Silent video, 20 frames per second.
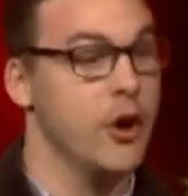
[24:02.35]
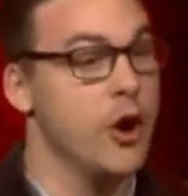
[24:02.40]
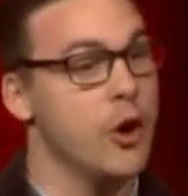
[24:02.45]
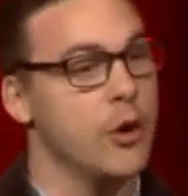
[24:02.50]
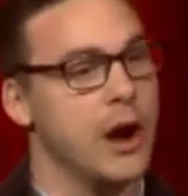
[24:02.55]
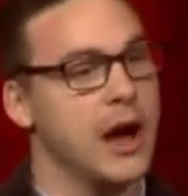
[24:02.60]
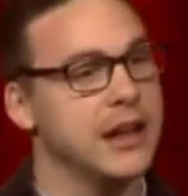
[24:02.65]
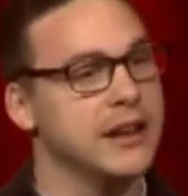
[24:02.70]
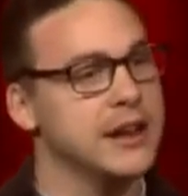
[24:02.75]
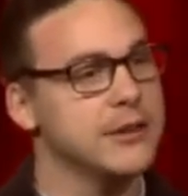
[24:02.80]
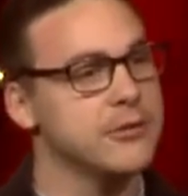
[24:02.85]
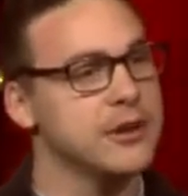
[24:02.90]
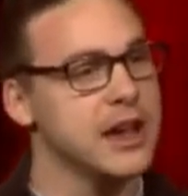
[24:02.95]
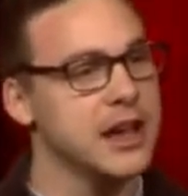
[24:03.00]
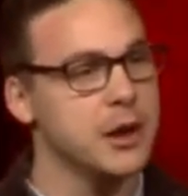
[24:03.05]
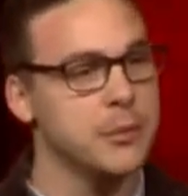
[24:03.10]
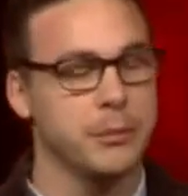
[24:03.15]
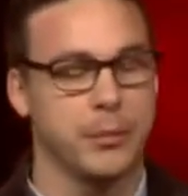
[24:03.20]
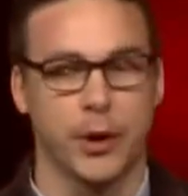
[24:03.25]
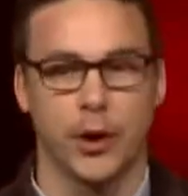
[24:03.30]
Oh, I had never
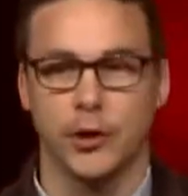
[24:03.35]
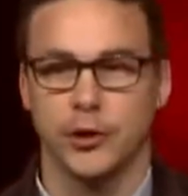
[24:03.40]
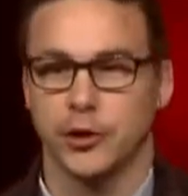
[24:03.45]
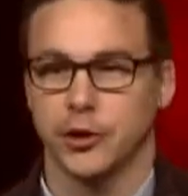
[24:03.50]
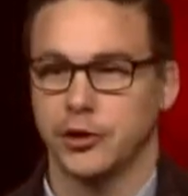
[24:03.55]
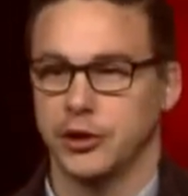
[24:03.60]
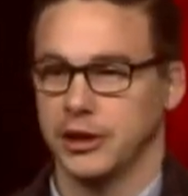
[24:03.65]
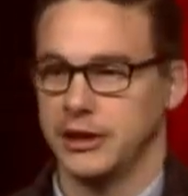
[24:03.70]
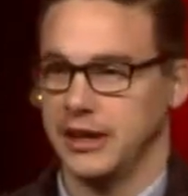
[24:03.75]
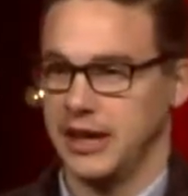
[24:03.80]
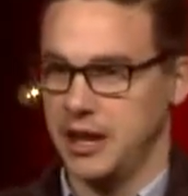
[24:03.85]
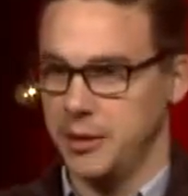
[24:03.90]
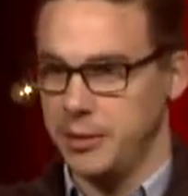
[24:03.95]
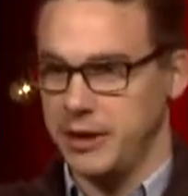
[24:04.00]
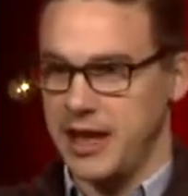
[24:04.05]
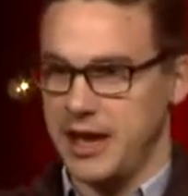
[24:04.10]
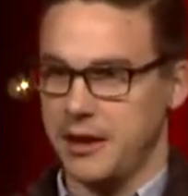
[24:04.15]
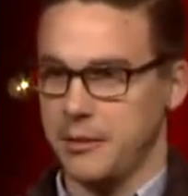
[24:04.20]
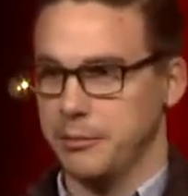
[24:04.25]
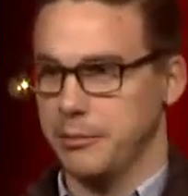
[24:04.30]
had a burger cookie.
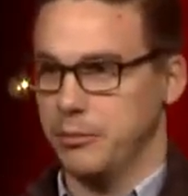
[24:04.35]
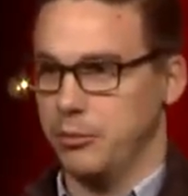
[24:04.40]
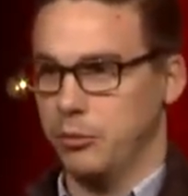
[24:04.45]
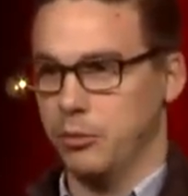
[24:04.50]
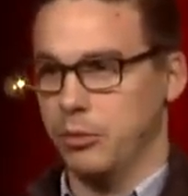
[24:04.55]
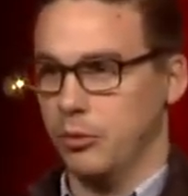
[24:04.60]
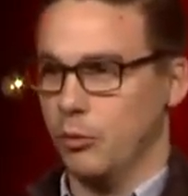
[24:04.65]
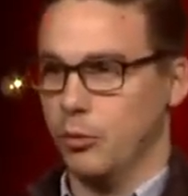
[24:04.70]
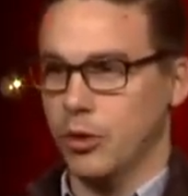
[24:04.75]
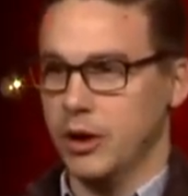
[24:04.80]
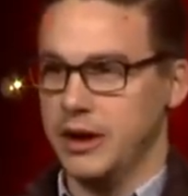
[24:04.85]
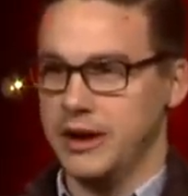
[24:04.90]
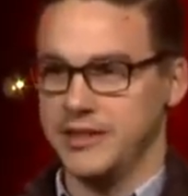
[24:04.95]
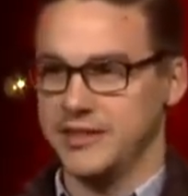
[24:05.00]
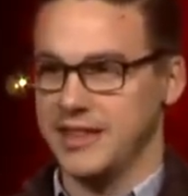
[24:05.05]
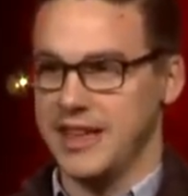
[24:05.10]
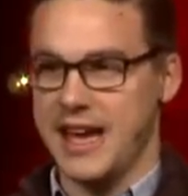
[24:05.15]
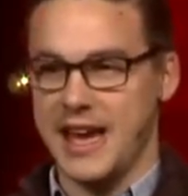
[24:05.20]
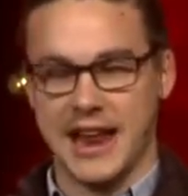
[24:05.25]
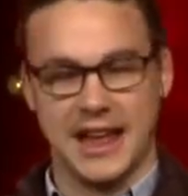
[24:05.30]
Anybody had a, what
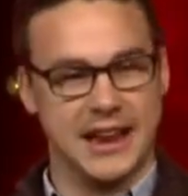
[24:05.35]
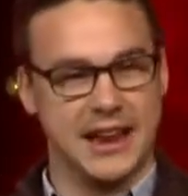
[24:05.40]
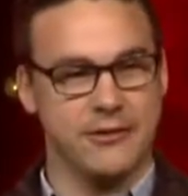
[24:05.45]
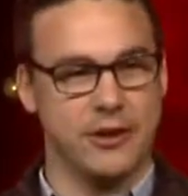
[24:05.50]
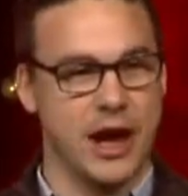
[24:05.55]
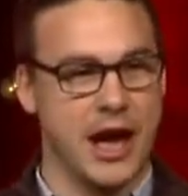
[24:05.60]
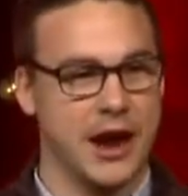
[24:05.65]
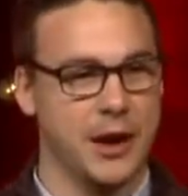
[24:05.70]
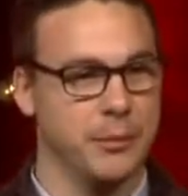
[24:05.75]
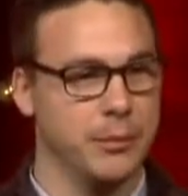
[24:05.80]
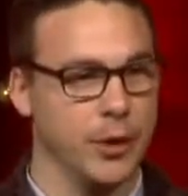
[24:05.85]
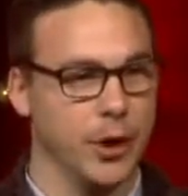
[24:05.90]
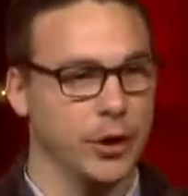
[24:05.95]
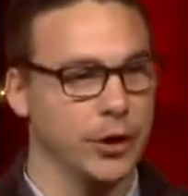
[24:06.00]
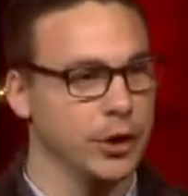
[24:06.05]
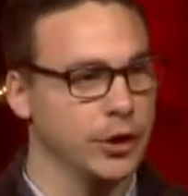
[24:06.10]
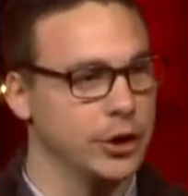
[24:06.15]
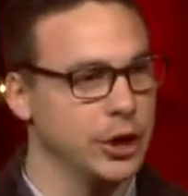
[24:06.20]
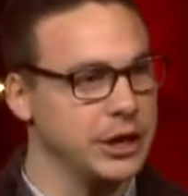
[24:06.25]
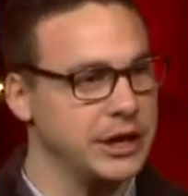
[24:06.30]
is that? I never had a
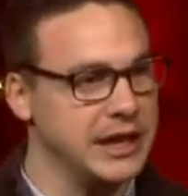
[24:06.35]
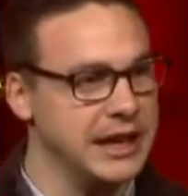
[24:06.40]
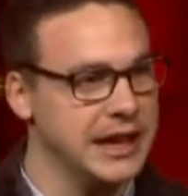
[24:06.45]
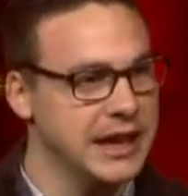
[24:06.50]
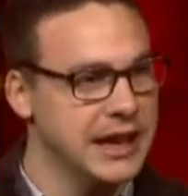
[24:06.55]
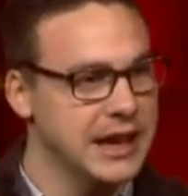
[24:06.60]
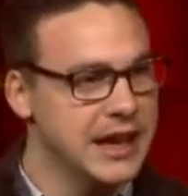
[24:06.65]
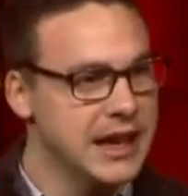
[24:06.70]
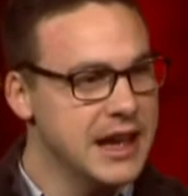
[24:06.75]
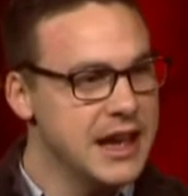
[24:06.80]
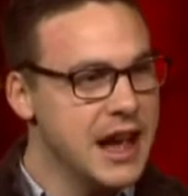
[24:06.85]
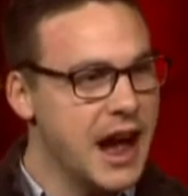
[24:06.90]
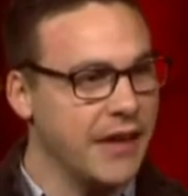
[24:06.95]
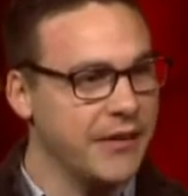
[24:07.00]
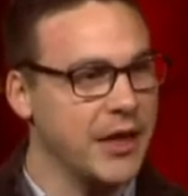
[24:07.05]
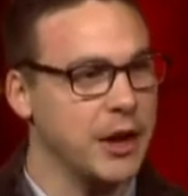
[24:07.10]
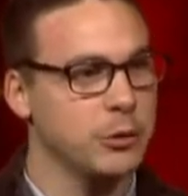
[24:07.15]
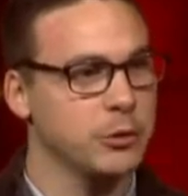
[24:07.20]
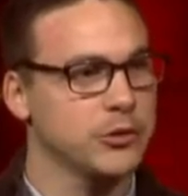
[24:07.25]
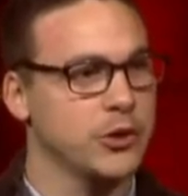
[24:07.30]
burger cookie. I
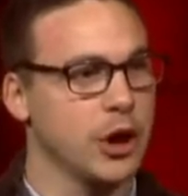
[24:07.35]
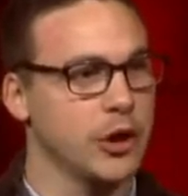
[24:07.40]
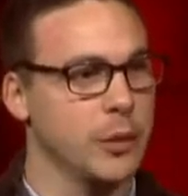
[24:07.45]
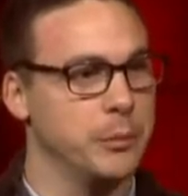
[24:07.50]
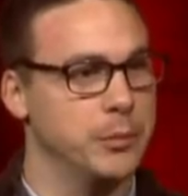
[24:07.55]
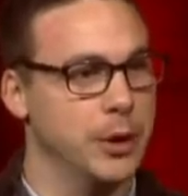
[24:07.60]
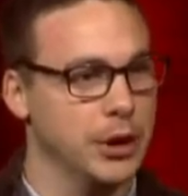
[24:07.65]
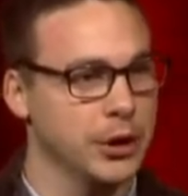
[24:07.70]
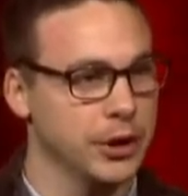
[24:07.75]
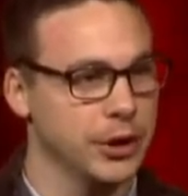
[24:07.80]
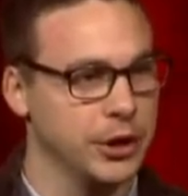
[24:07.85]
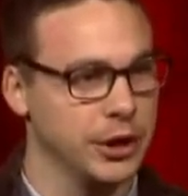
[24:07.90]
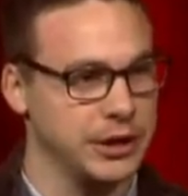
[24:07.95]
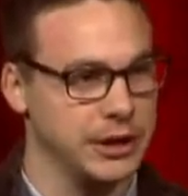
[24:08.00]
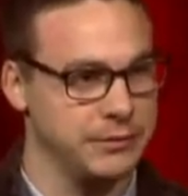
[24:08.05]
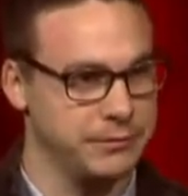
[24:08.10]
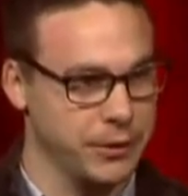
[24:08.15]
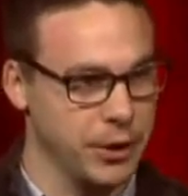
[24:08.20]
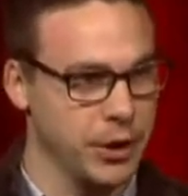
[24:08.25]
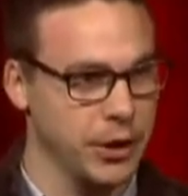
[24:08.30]
thought it was called a booger
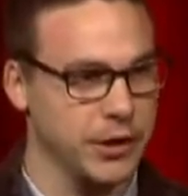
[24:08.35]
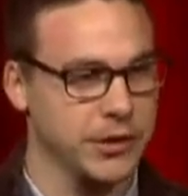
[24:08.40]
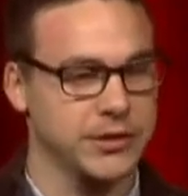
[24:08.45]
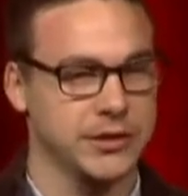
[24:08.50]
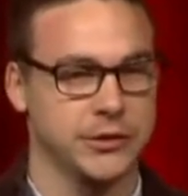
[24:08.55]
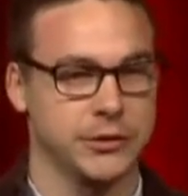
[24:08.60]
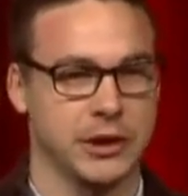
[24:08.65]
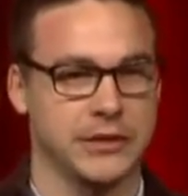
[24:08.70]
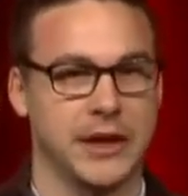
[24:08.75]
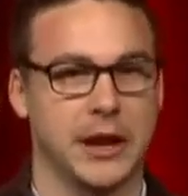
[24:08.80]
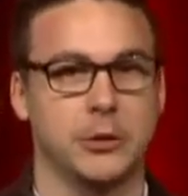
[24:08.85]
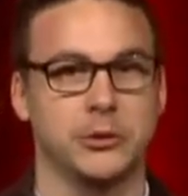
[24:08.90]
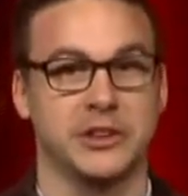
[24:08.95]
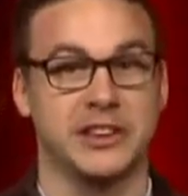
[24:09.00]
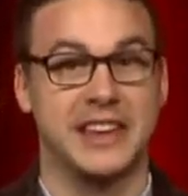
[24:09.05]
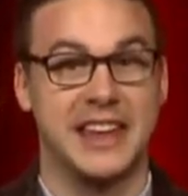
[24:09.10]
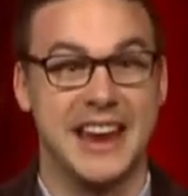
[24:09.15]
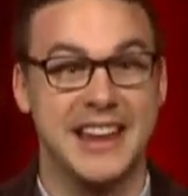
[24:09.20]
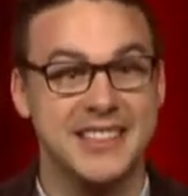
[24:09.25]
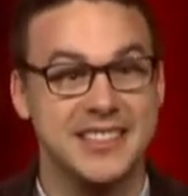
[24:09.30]
cookie first, and so I thought it was a
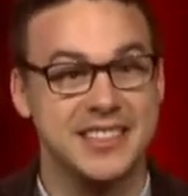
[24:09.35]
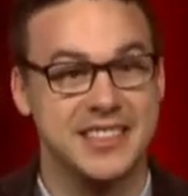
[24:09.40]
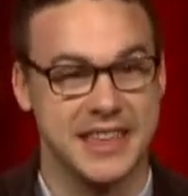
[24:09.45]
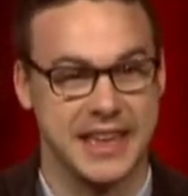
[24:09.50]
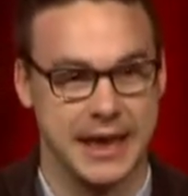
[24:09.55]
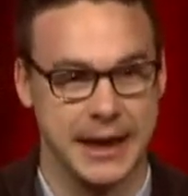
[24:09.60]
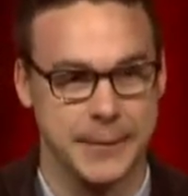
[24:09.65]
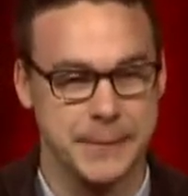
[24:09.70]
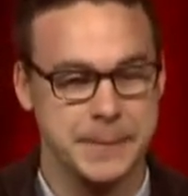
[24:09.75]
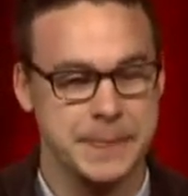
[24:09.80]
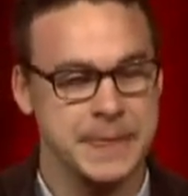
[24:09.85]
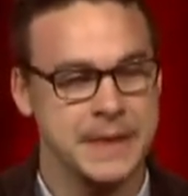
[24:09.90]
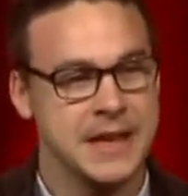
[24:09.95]
kid's thing.